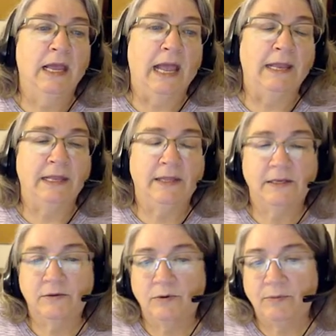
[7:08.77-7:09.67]
And
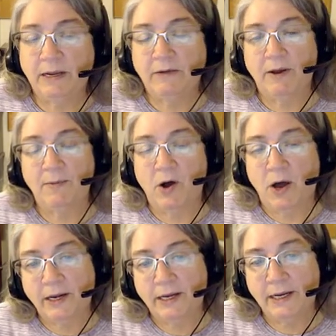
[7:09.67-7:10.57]
this would be if I'm
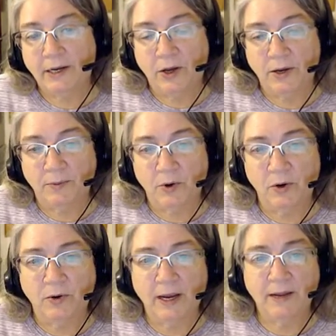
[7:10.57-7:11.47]
auditing an audit
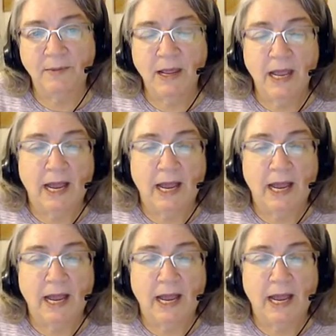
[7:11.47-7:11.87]
program,